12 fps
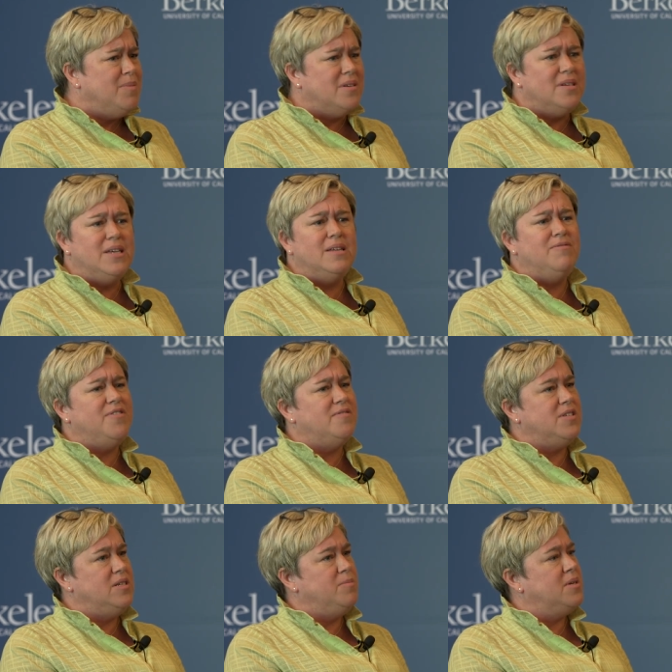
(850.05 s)
billion,
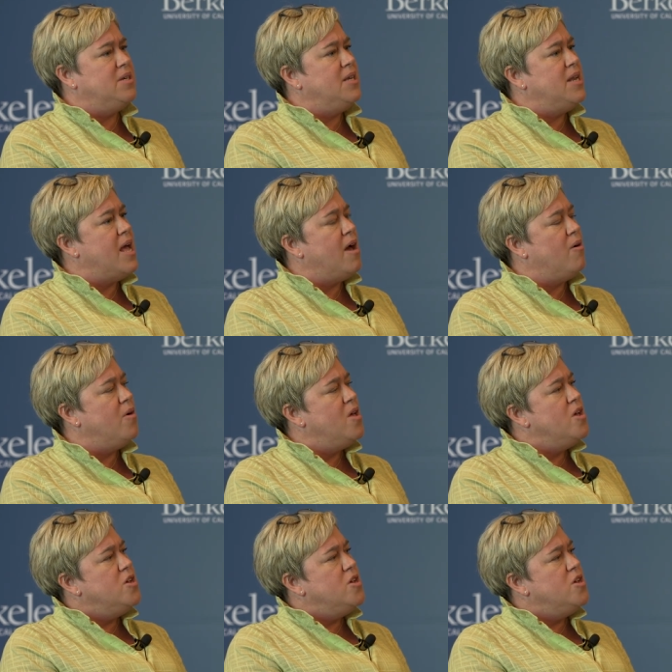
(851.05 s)
15 billion now.